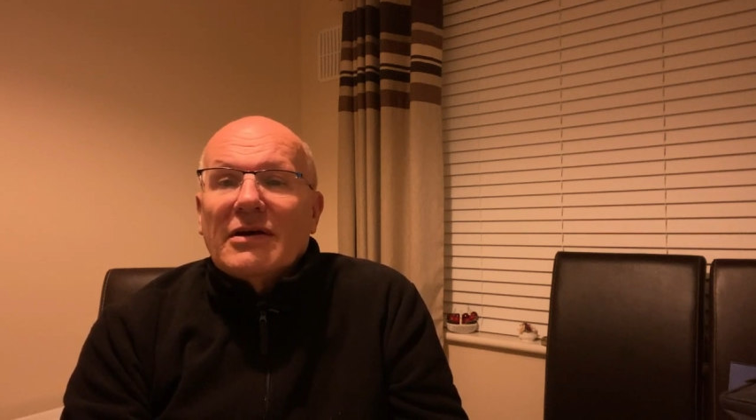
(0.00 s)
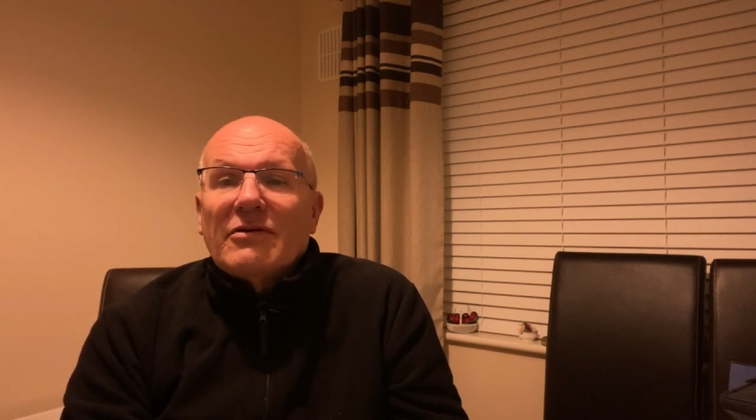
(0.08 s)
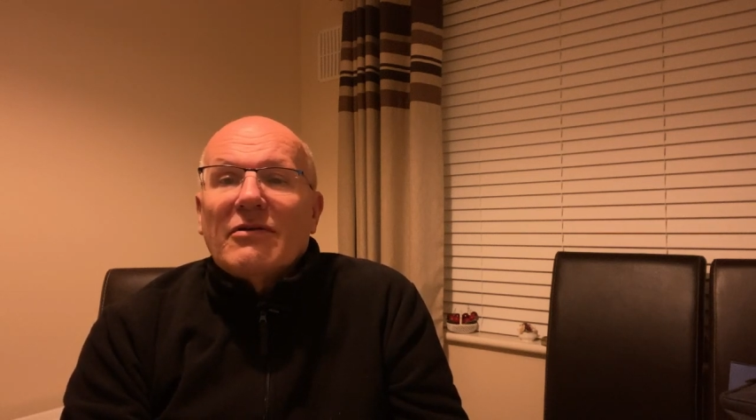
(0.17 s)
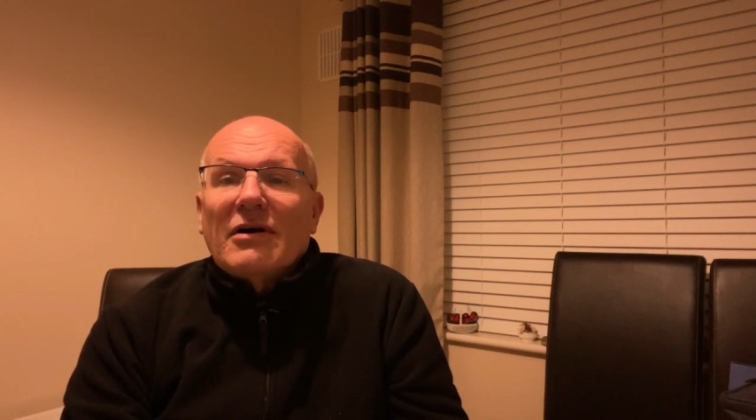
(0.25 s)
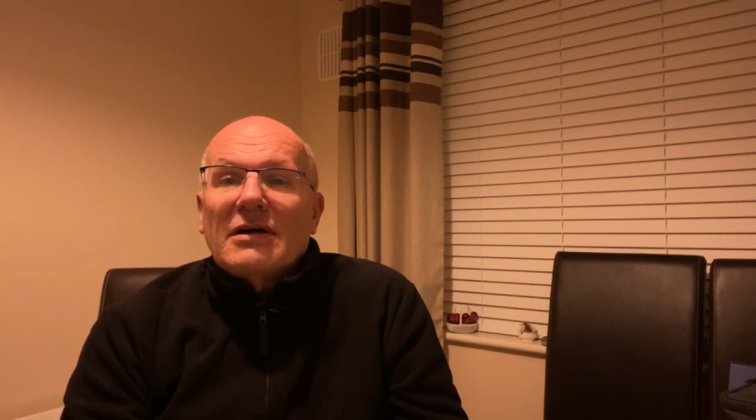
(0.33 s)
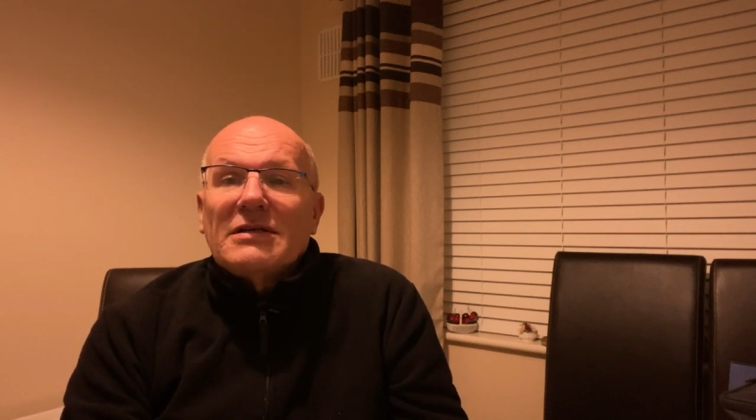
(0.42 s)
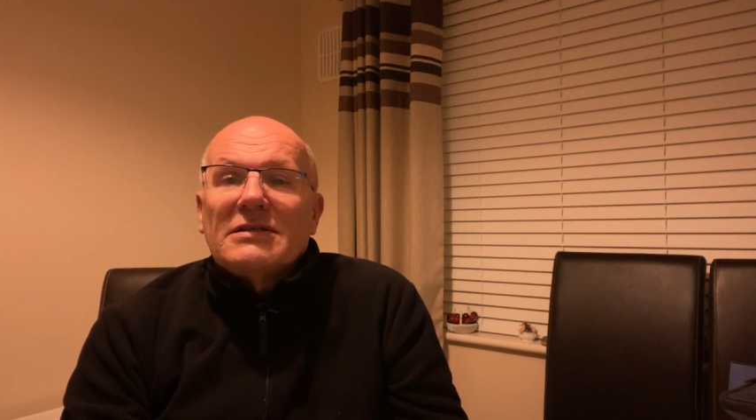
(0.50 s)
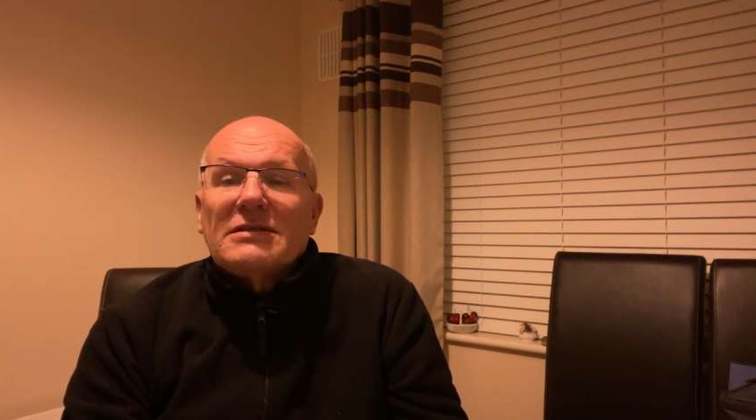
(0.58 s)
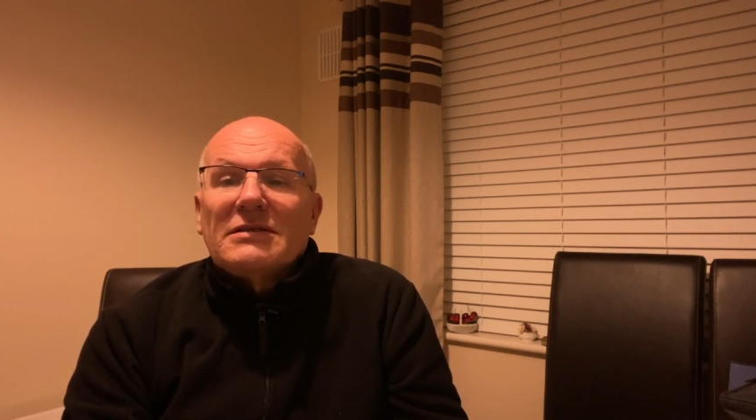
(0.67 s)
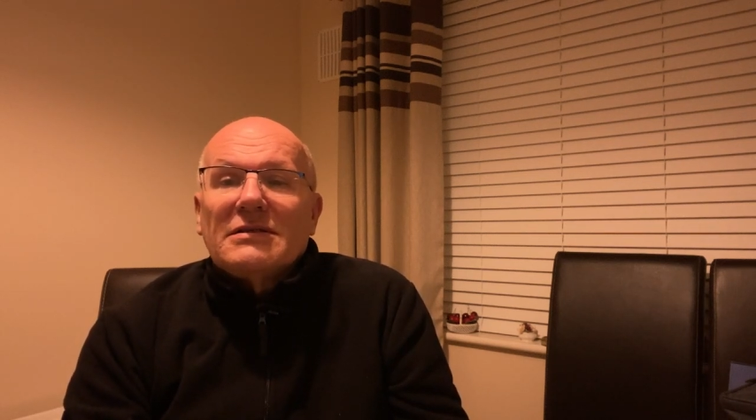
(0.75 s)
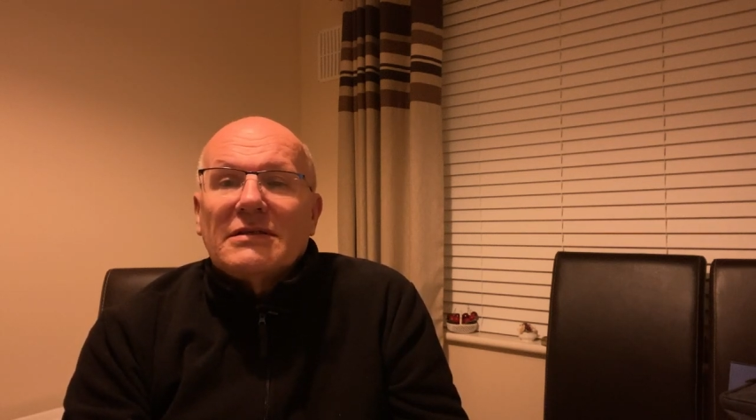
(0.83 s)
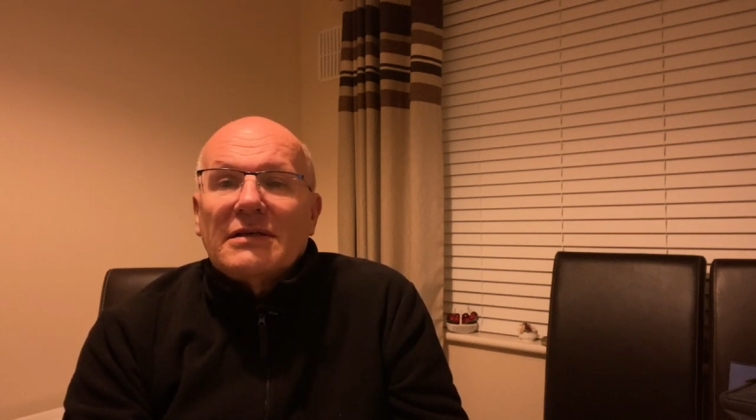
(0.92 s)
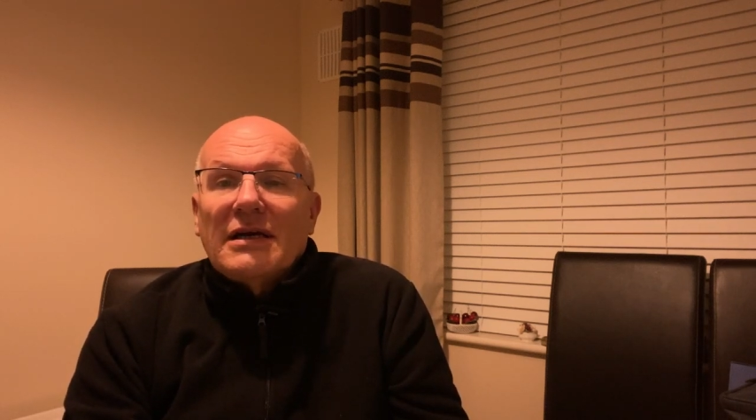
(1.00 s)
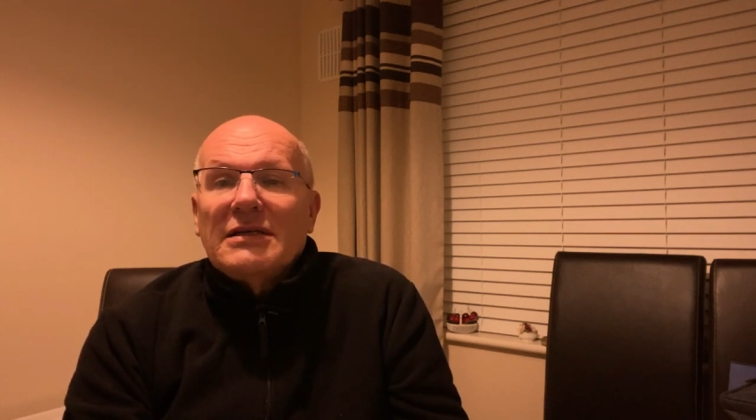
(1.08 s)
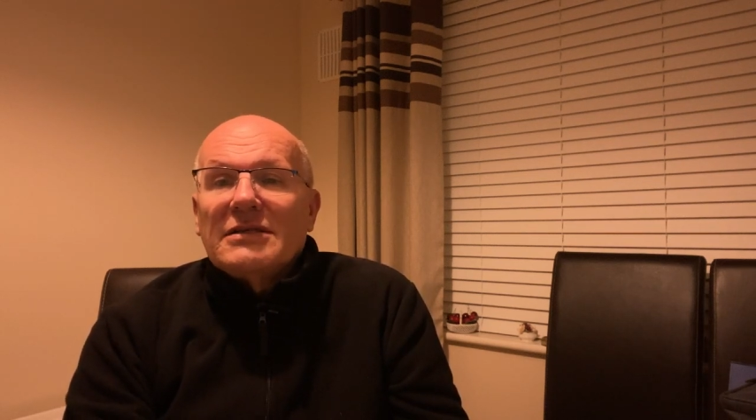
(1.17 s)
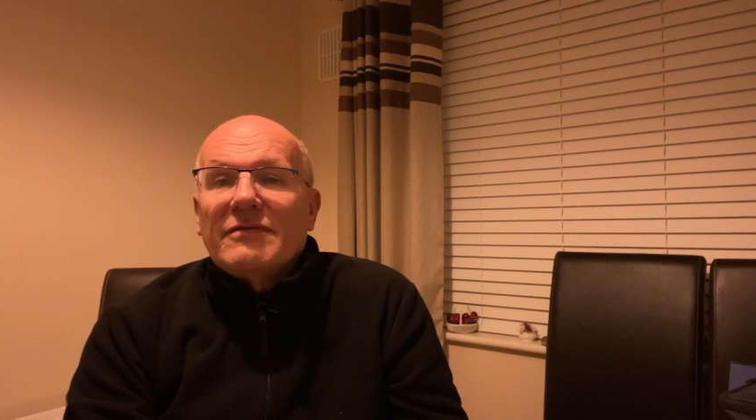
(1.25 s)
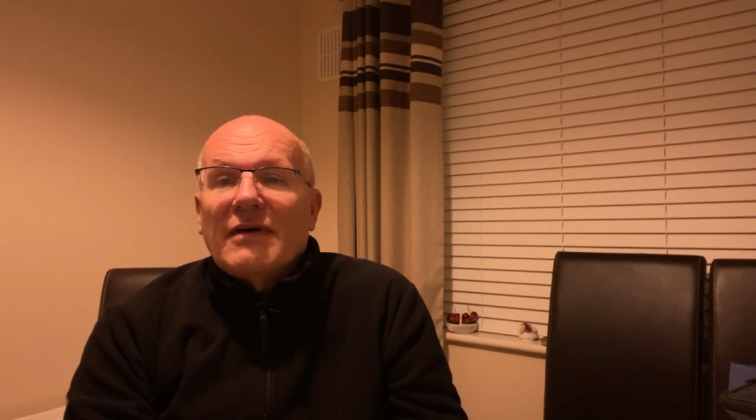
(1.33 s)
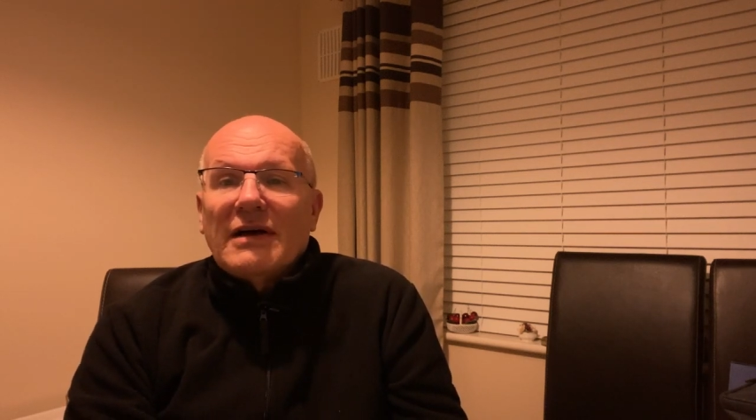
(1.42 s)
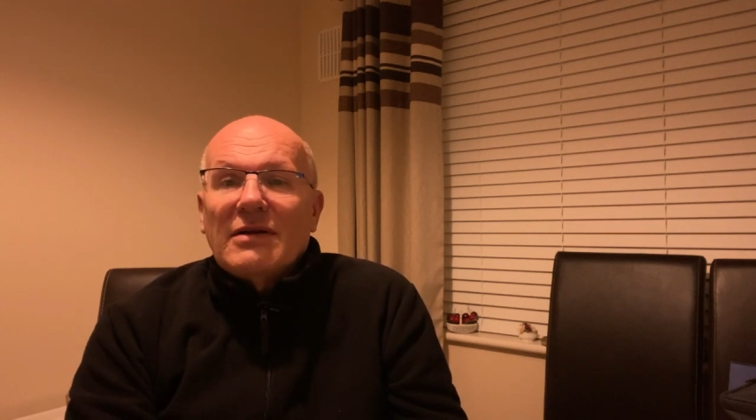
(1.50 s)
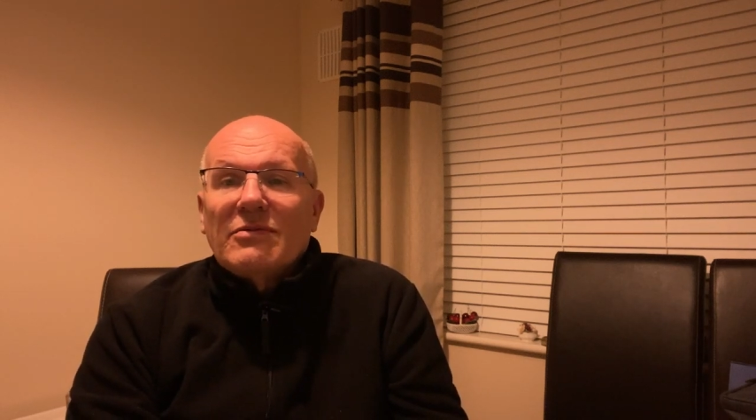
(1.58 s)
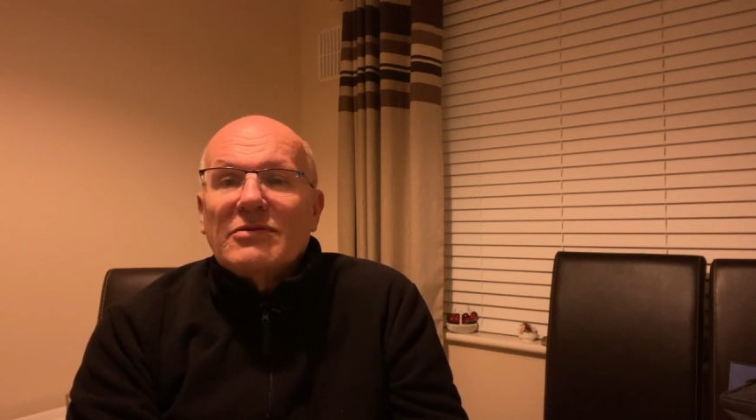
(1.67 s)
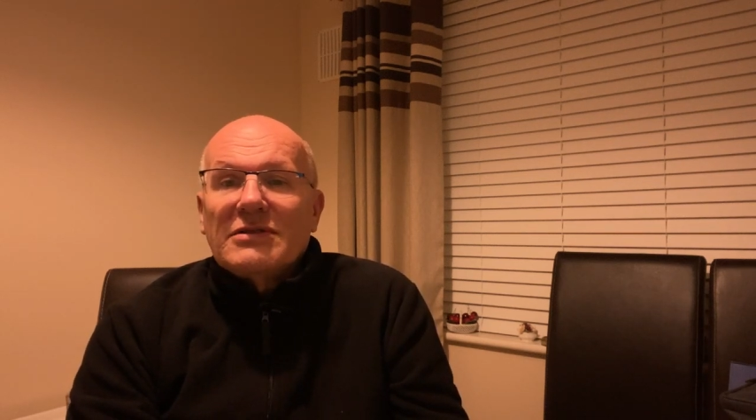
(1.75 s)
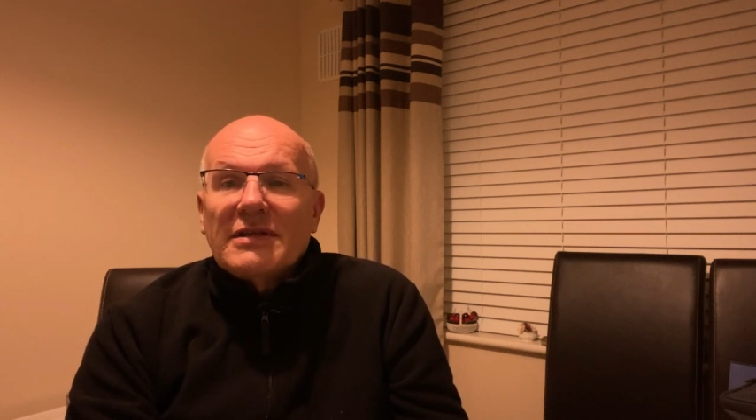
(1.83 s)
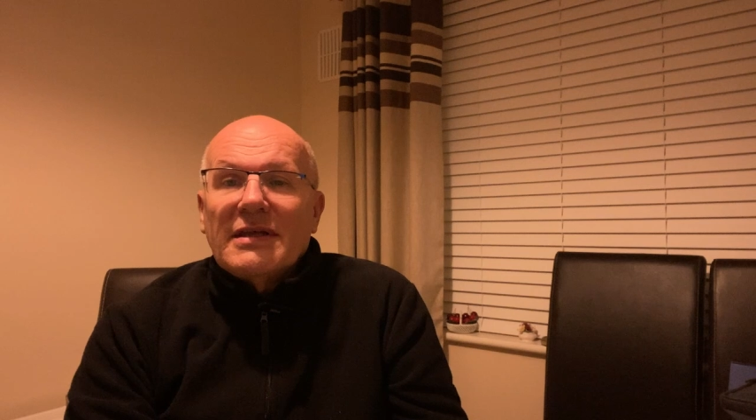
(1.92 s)
in Christ is
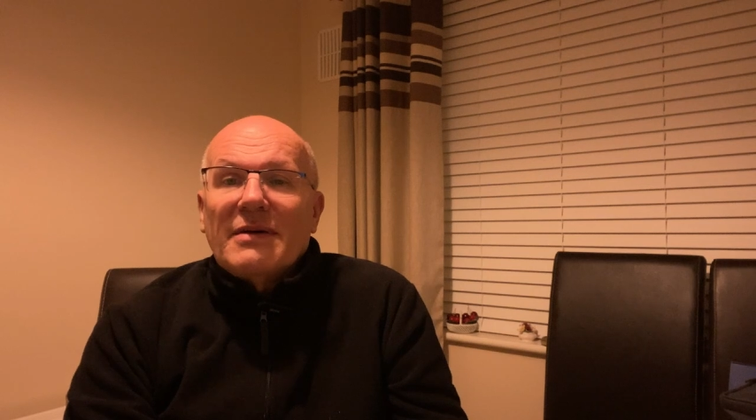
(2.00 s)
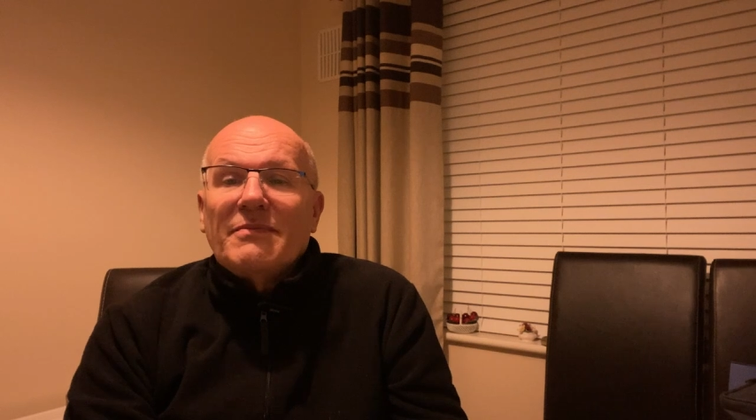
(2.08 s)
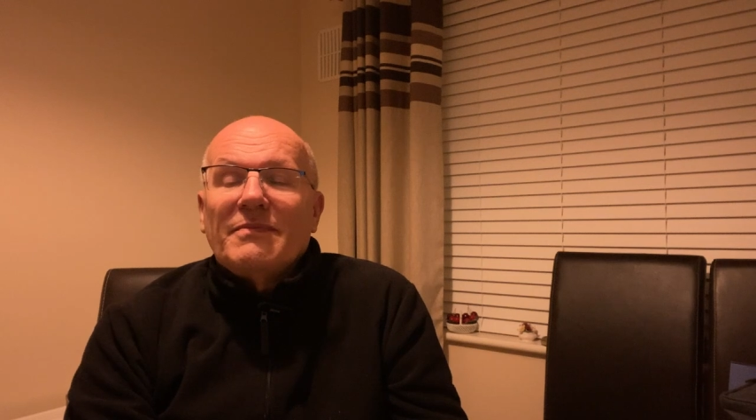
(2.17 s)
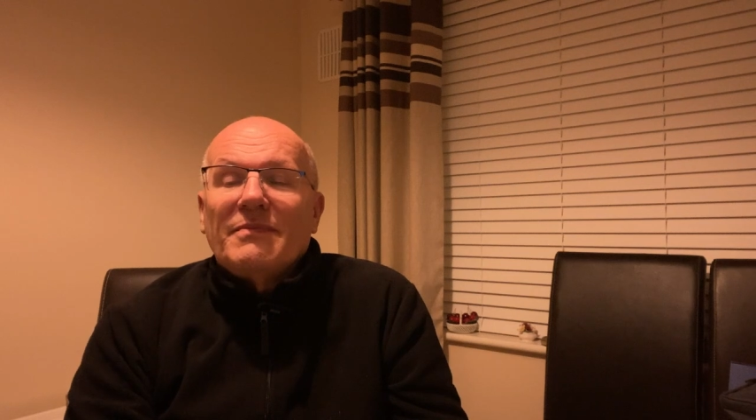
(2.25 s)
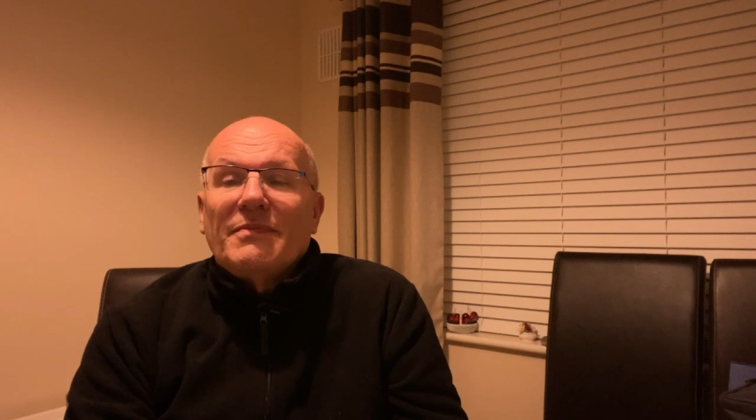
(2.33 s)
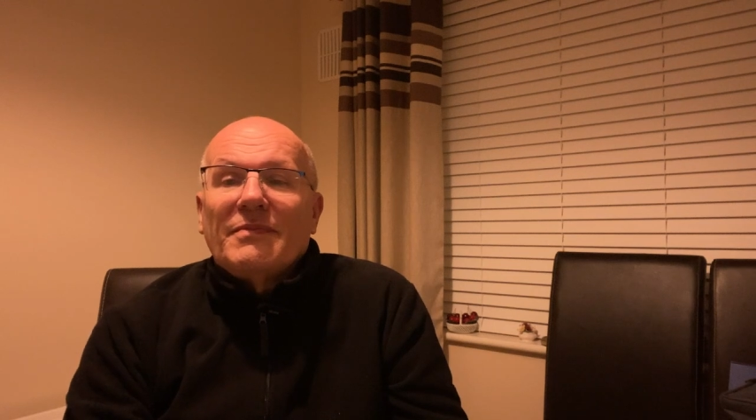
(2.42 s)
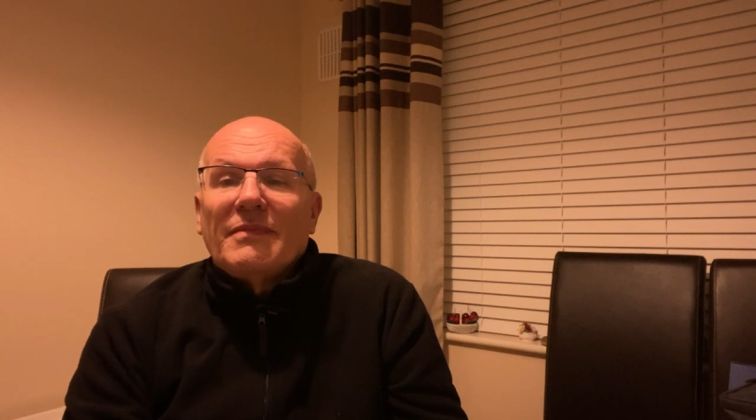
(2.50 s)
available to them.